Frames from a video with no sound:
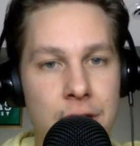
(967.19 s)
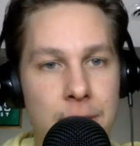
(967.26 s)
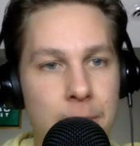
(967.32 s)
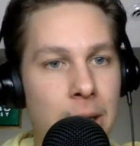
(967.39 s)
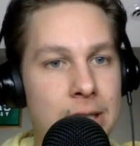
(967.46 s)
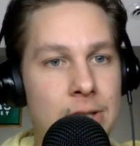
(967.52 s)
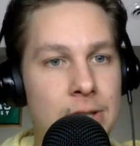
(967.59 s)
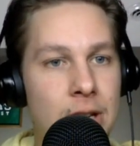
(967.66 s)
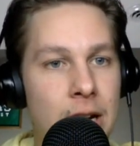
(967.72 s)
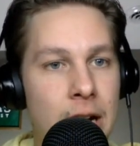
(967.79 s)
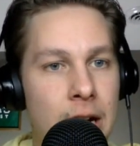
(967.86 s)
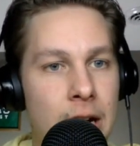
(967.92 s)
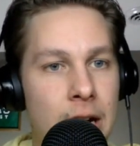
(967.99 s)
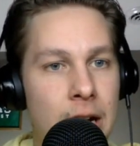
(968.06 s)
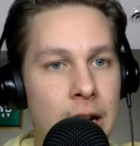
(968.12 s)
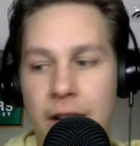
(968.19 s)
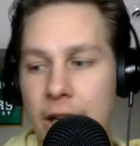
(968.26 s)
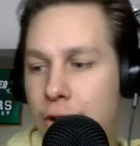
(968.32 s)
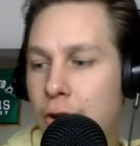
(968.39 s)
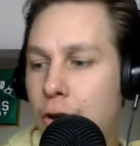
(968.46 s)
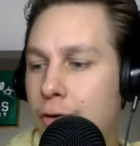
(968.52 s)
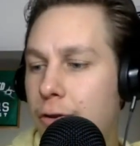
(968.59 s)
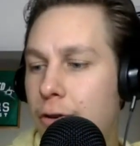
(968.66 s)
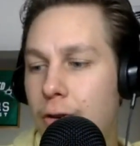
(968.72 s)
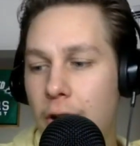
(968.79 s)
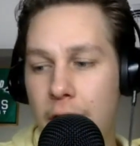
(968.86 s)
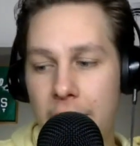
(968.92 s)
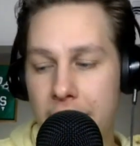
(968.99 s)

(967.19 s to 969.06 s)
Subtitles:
But Vancouver